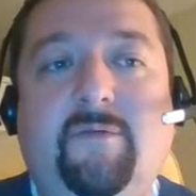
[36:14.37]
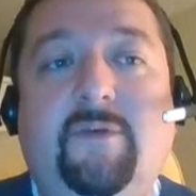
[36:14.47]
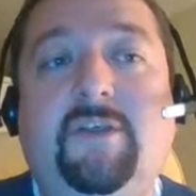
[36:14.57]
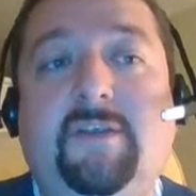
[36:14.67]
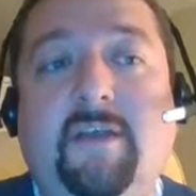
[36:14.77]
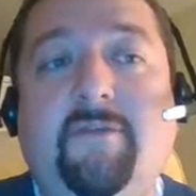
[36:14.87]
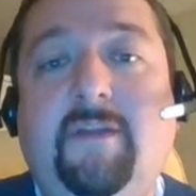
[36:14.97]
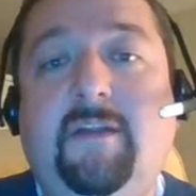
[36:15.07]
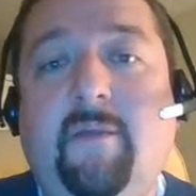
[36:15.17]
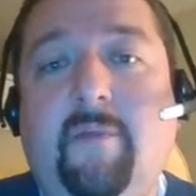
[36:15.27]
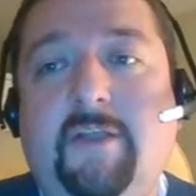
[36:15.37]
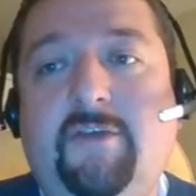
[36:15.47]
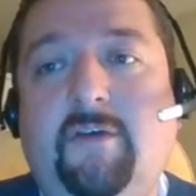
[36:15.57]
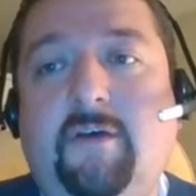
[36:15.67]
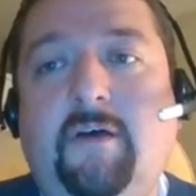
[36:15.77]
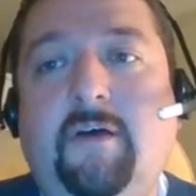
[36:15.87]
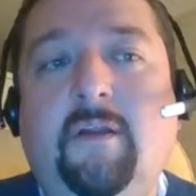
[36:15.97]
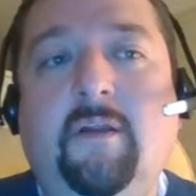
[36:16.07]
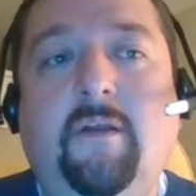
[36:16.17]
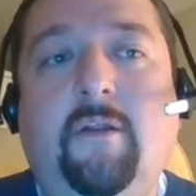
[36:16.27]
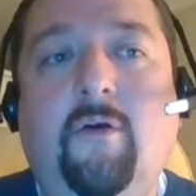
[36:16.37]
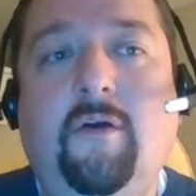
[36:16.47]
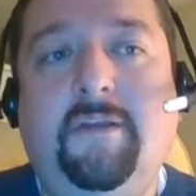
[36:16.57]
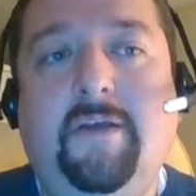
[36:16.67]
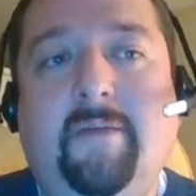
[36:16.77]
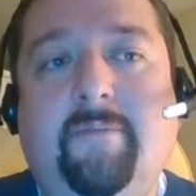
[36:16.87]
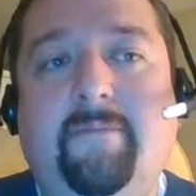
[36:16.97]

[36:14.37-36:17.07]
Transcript: which is definitely much longer time.